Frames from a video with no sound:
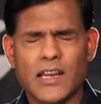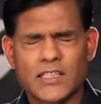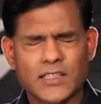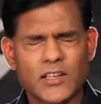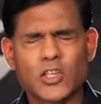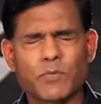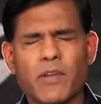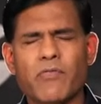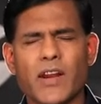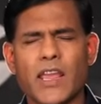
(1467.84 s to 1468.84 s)
Let sins
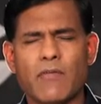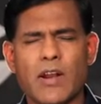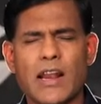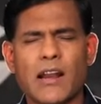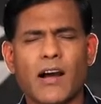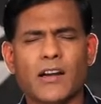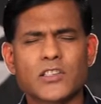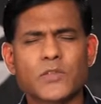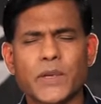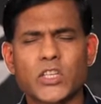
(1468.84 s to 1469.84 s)
be forgiven, let hearts